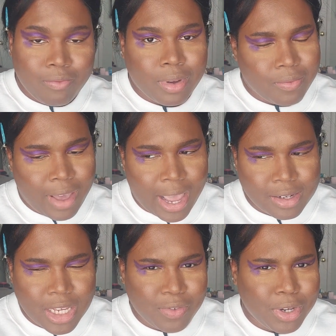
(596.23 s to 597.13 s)
fun
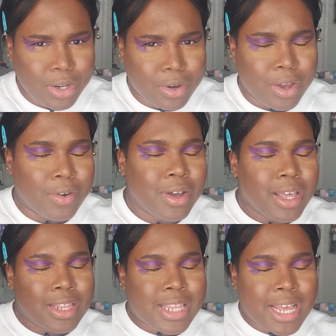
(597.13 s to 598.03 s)
fact, if you didn't know,
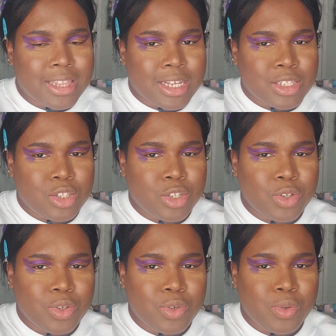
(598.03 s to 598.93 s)
that the
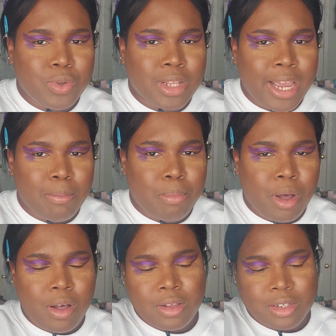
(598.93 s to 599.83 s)
two like
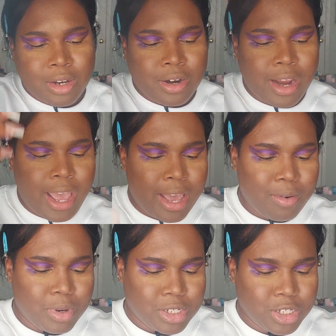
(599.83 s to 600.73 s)
balls on her
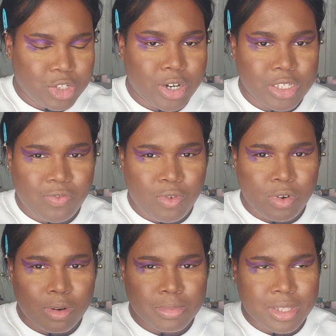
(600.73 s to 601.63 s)
head when she
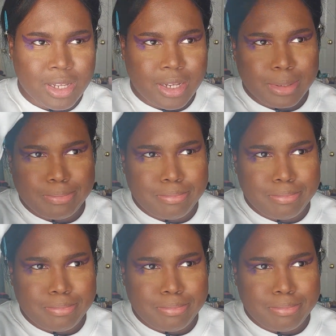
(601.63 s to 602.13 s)
transforms the,